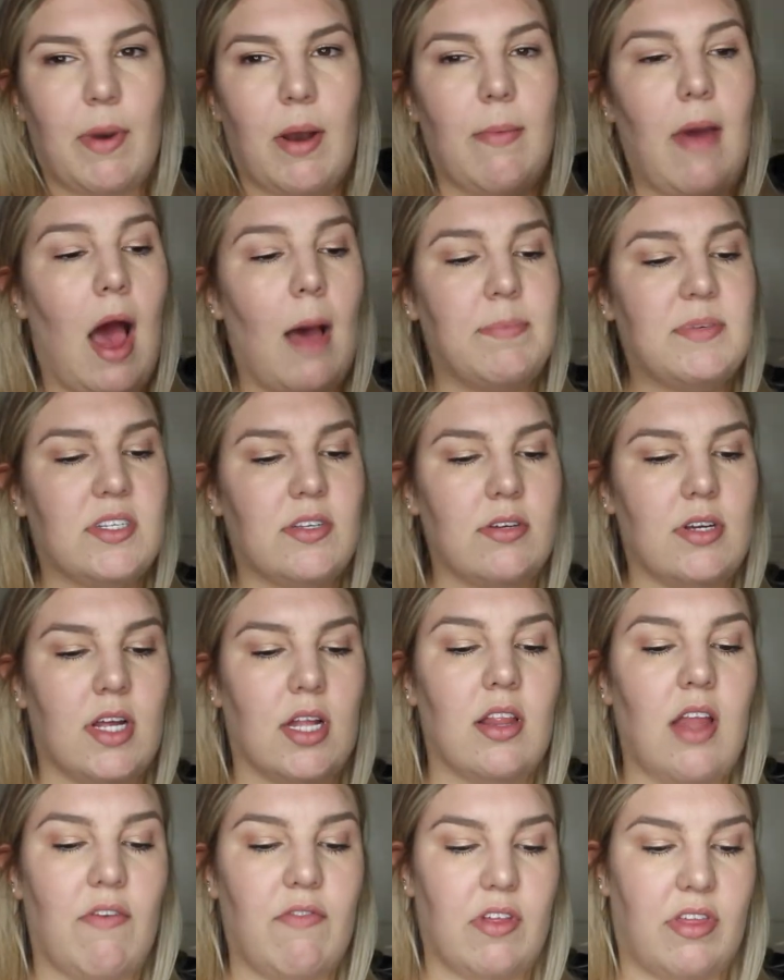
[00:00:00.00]
but I'm absolutely
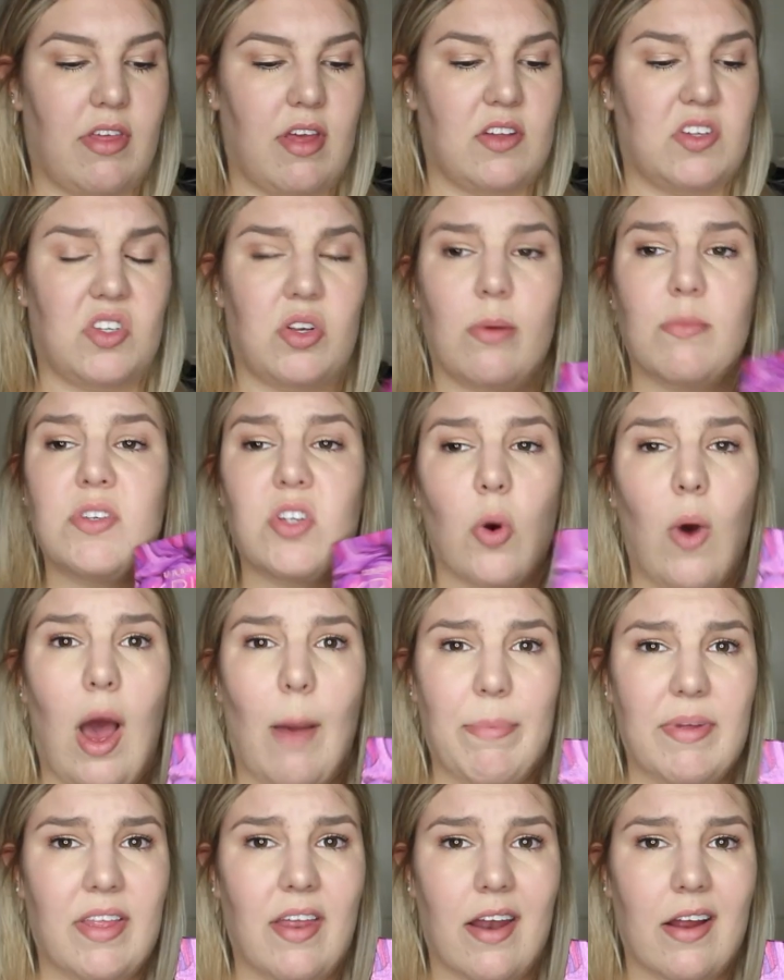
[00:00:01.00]
in love with it, so I'm so
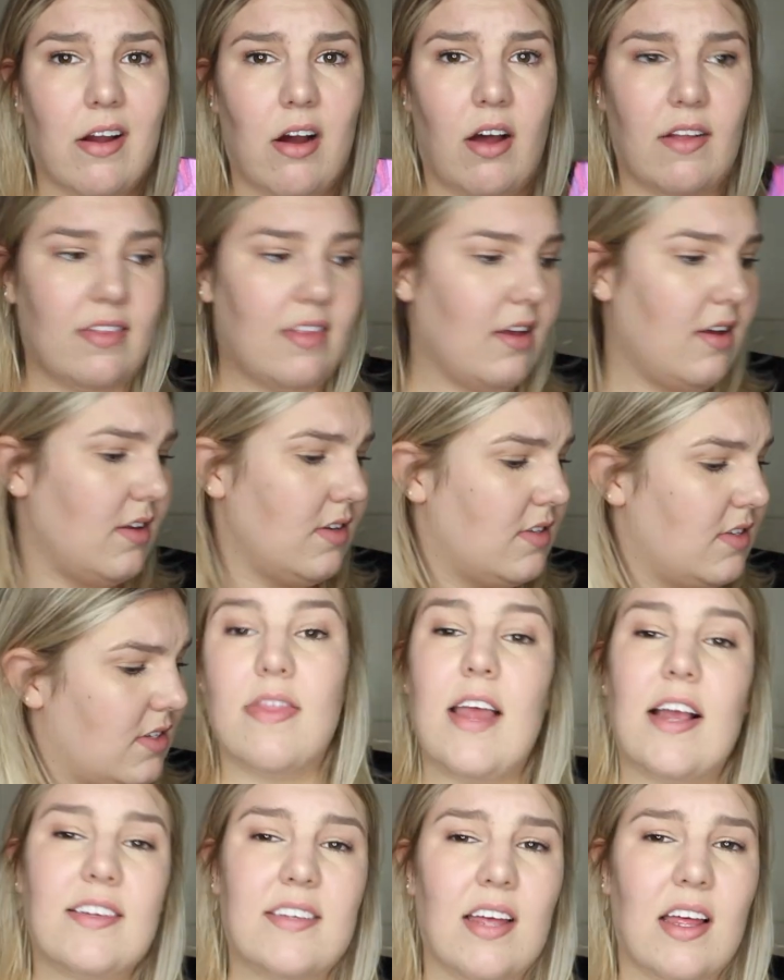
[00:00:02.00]
happy that I got
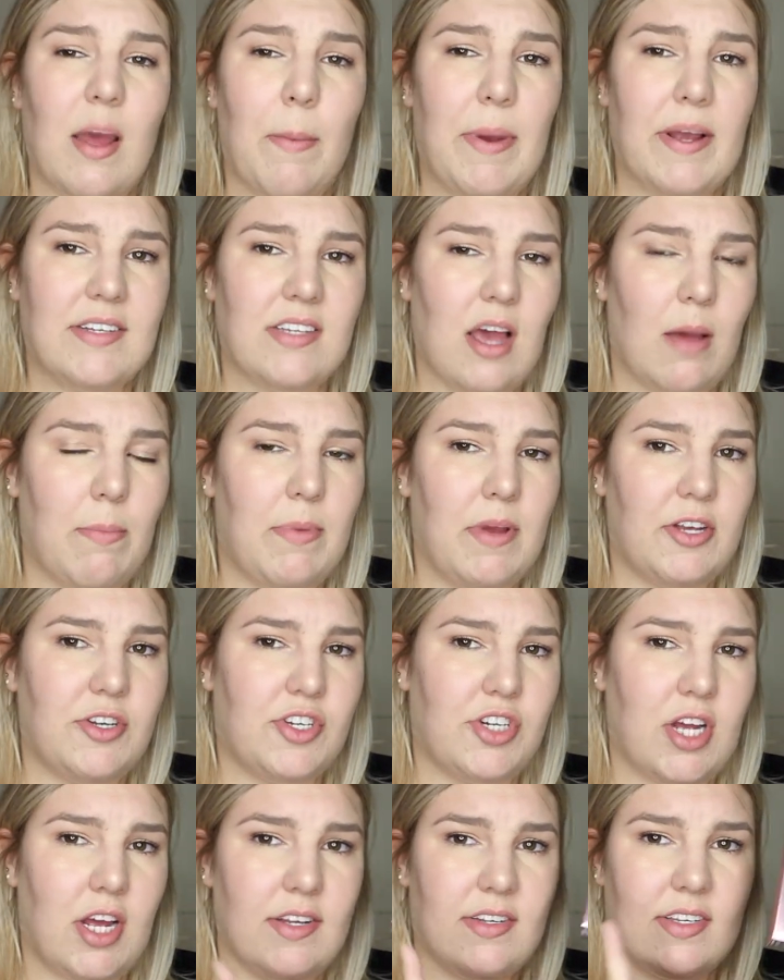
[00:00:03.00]
this. Next thing I picked up
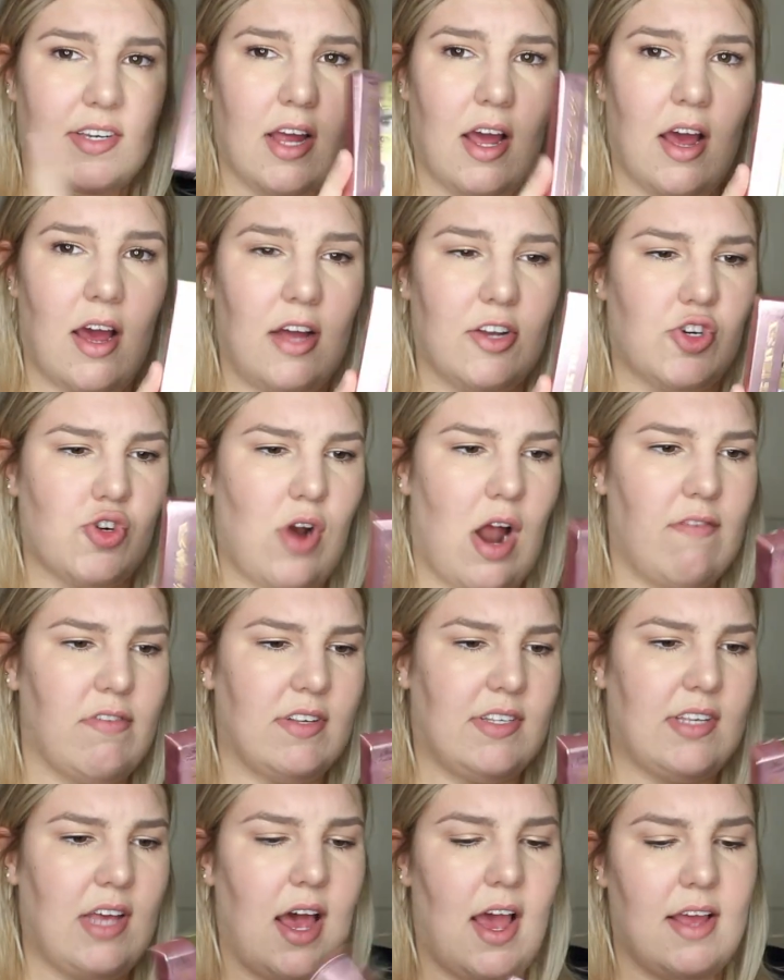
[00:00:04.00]
is just a
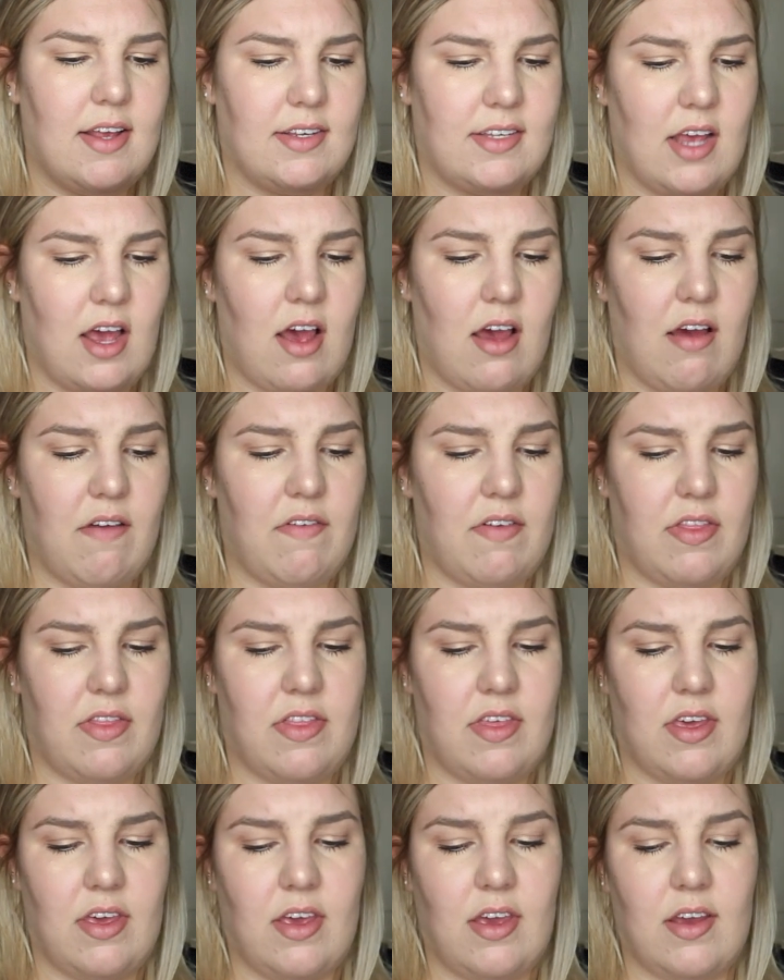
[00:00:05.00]
travel size
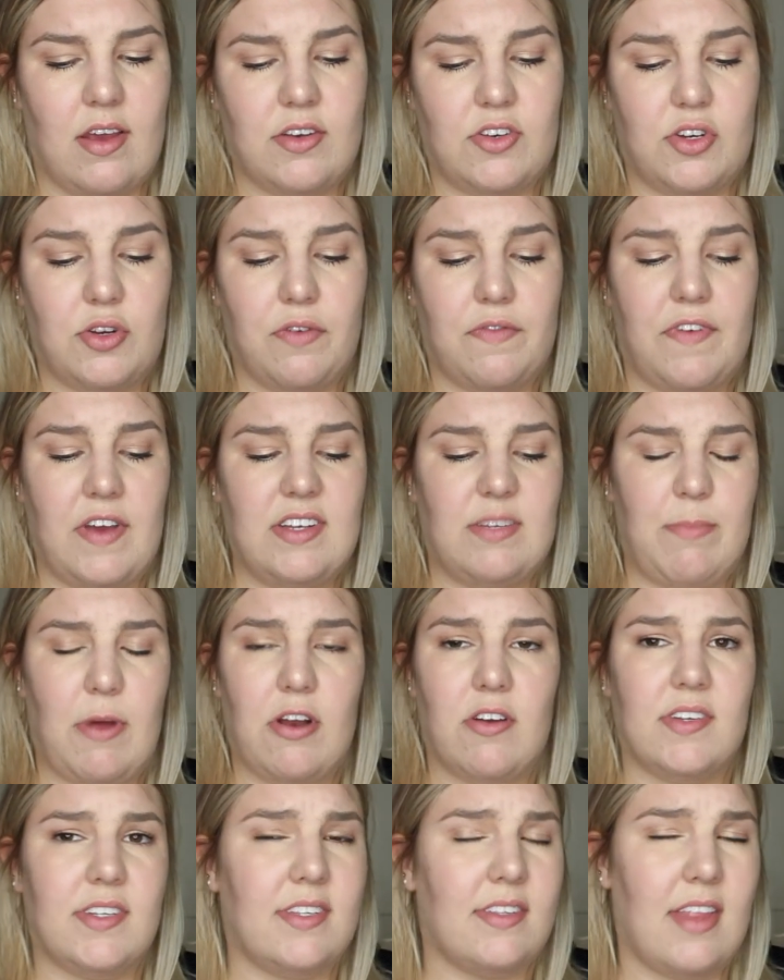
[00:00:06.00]
of the Too Faced
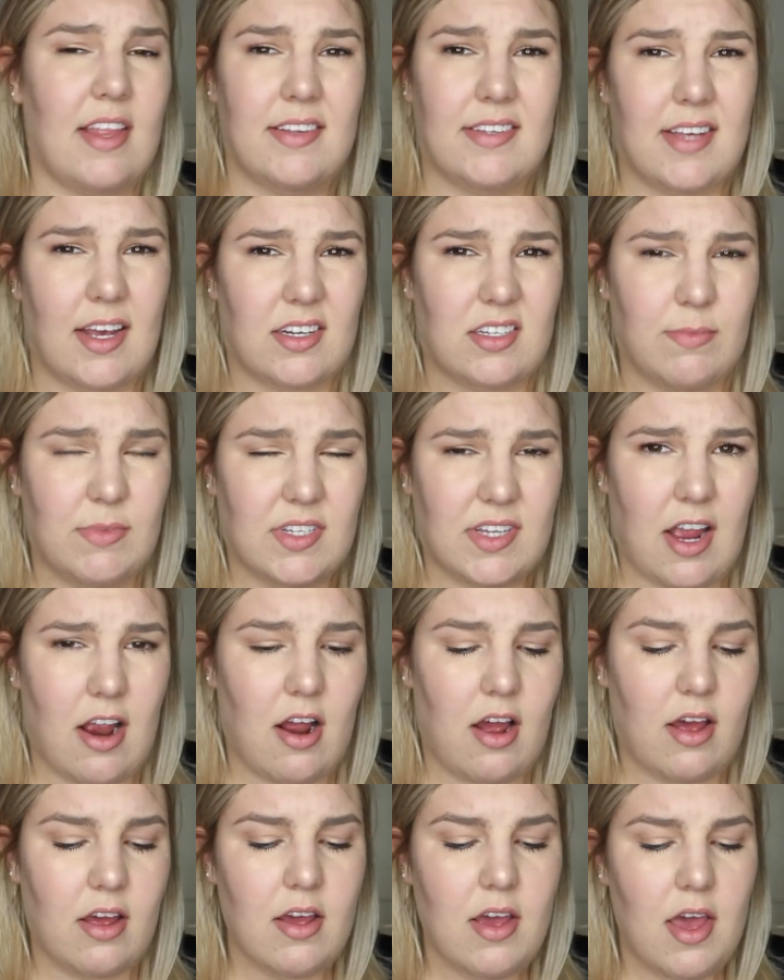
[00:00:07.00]
Better Than Sex
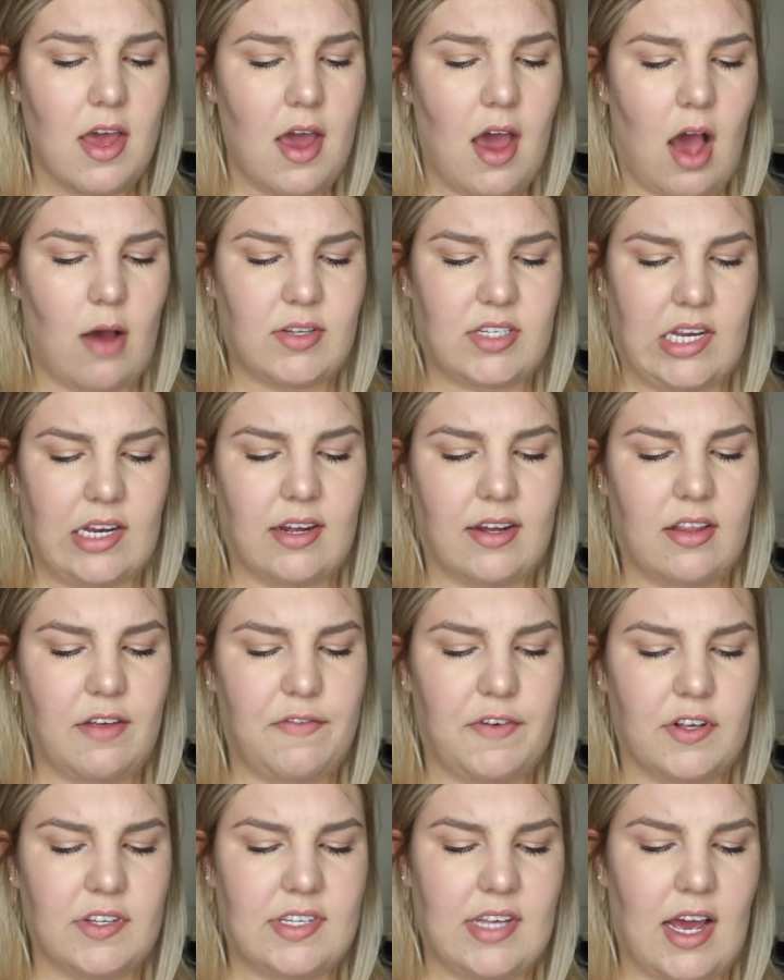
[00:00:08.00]
mascara. I was gonna get the
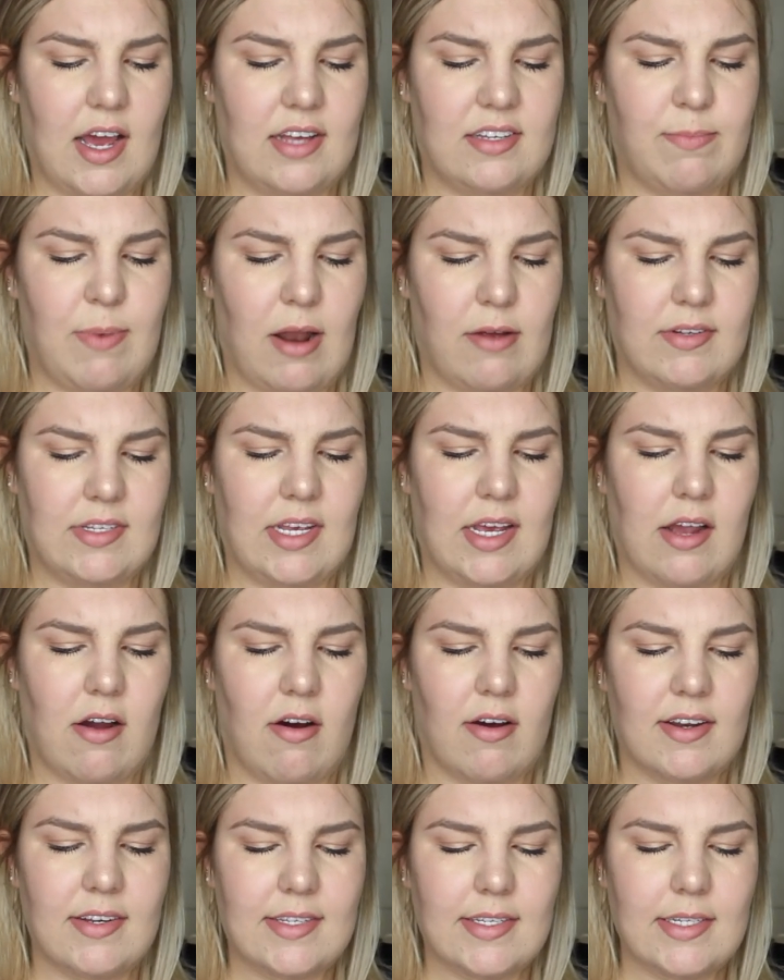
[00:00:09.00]
full size, but I was like,
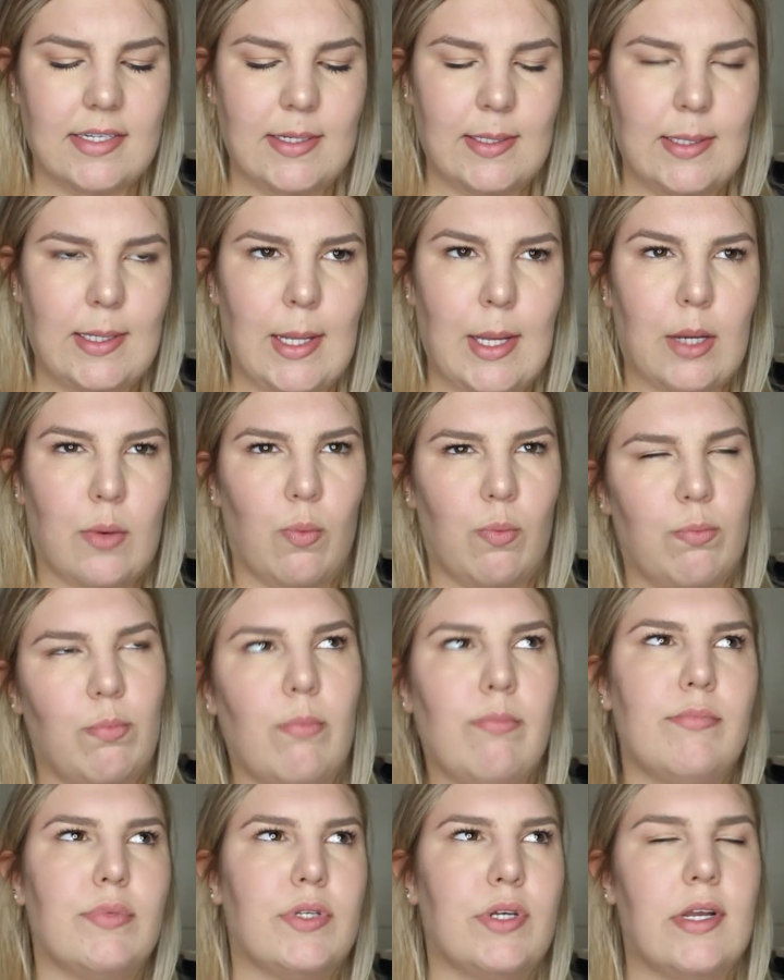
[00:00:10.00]
honestly, like,
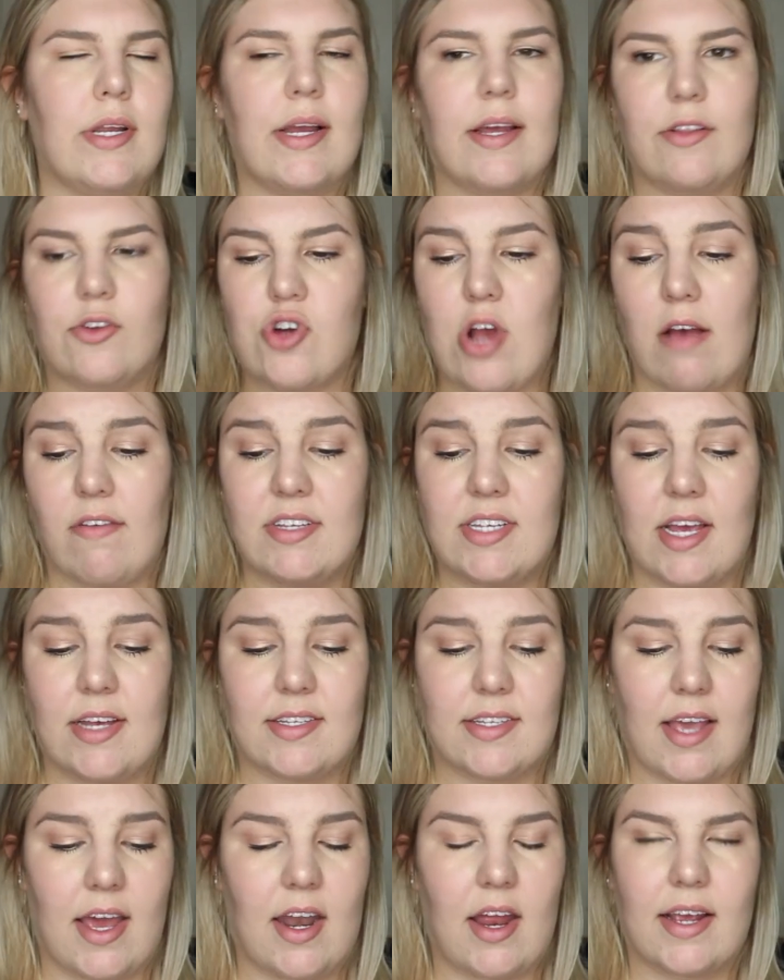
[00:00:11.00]
I'm just gonna get the travel
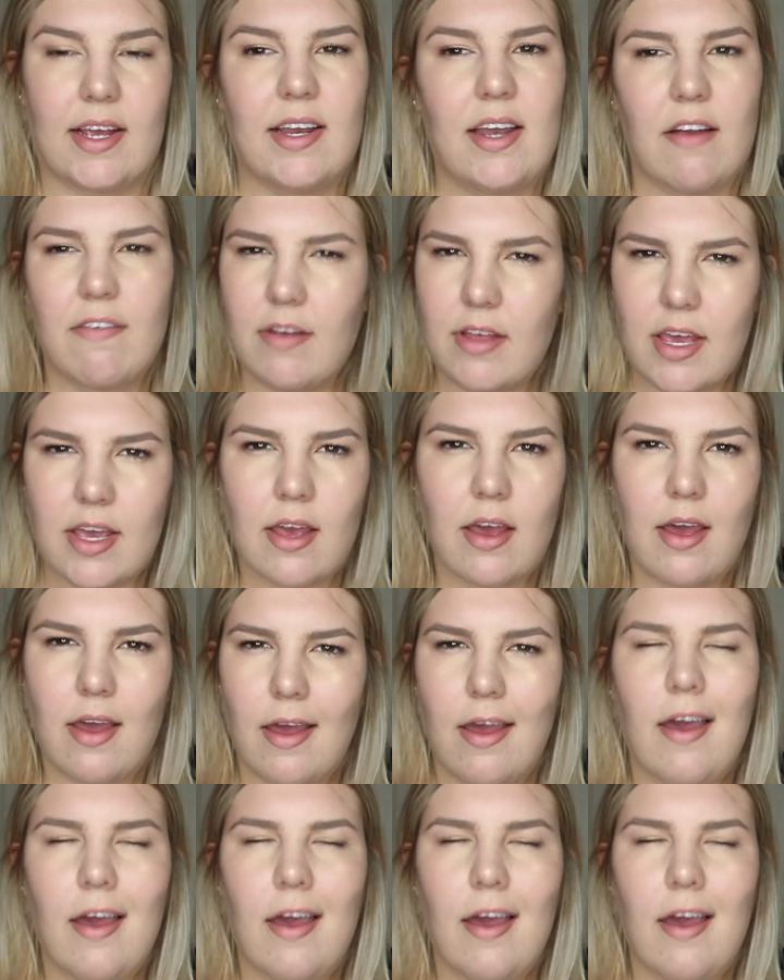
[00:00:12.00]
size again. I can never like,